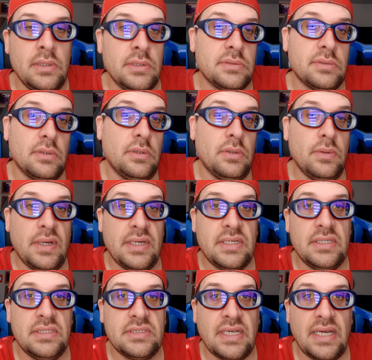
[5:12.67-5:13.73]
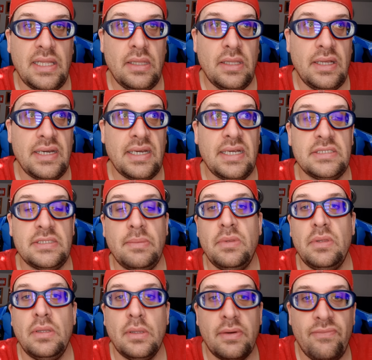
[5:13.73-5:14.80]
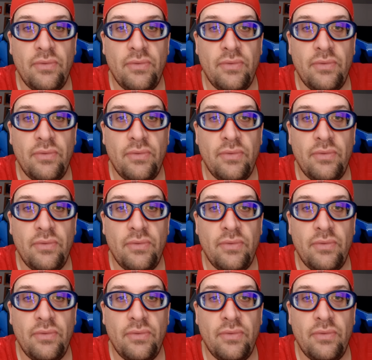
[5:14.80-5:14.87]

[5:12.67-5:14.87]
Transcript: So I got something to look